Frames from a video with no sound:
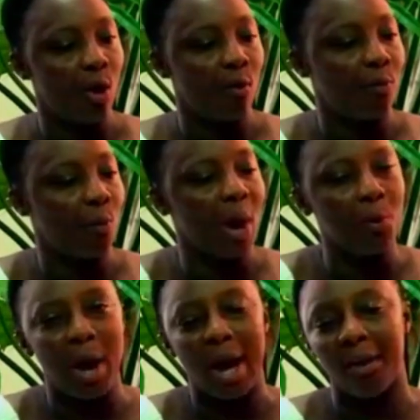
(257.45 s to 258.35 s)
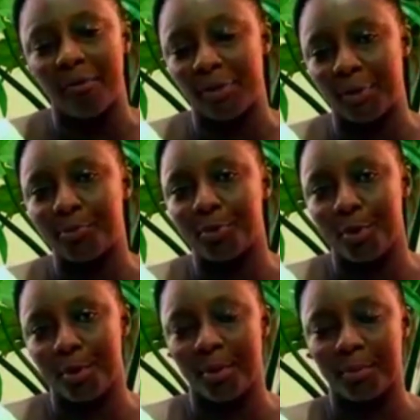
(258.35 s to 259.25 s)
of where we're having the
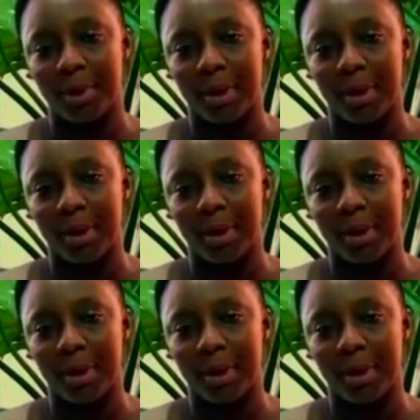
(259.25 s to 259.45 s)
program.